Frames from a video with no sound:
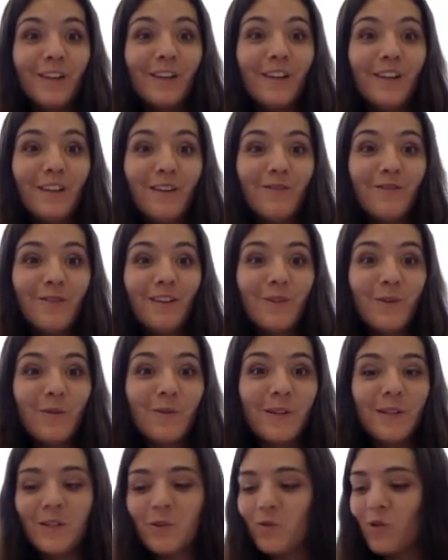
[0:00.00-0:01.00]
Even though
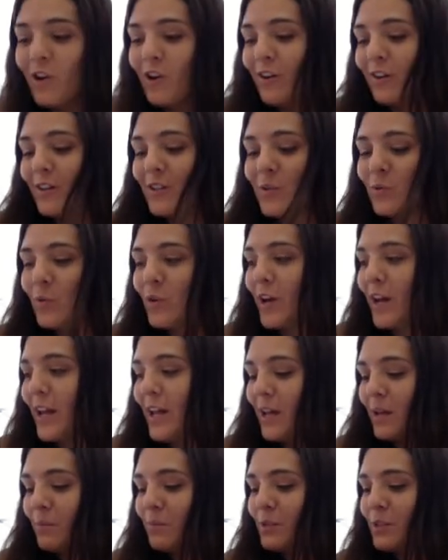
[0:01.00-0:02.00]
these drawings were
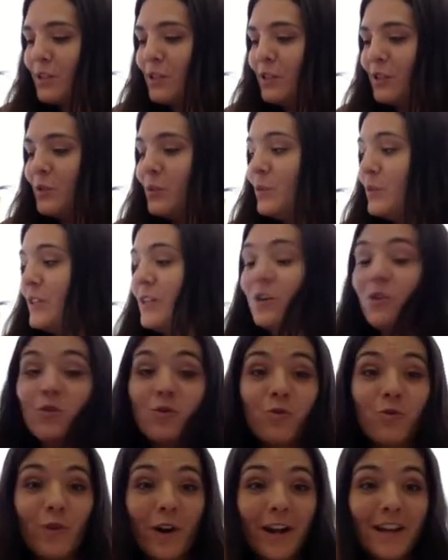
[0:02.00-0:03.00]
absolutely
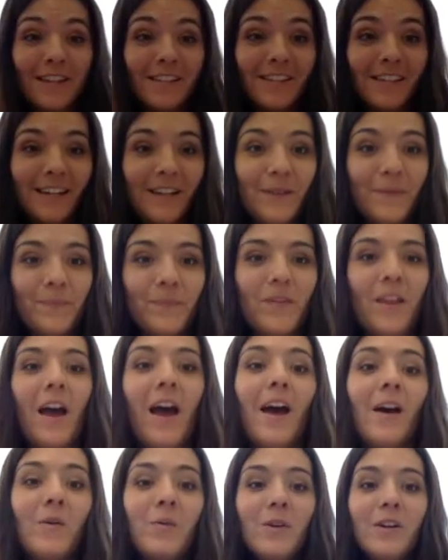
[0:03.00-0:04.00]
crazy,
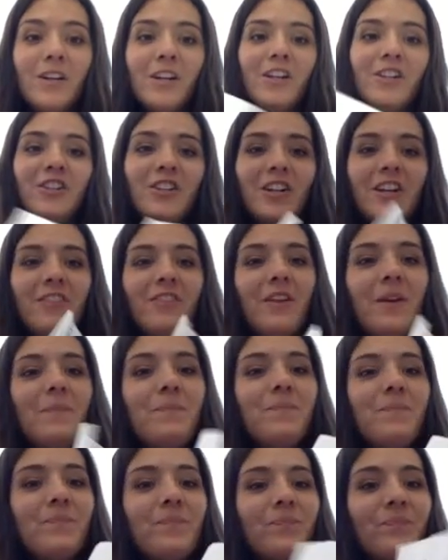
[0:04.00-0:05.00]
I want you to look at
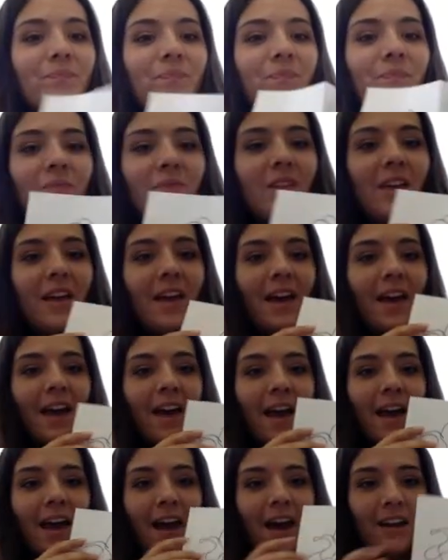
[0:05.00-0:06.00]
them
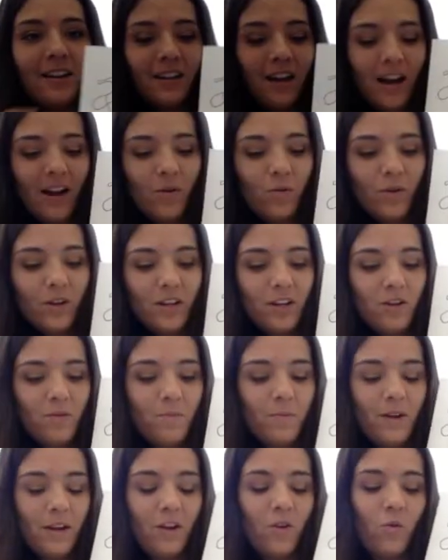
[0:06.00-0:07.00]
and I want you
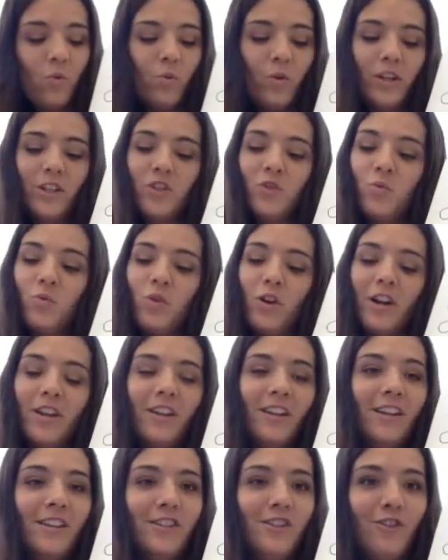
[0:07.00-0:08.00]
to pick which one
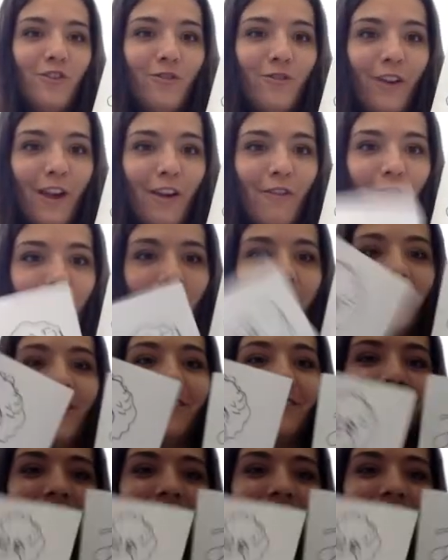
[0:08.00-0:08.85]
is your favorite.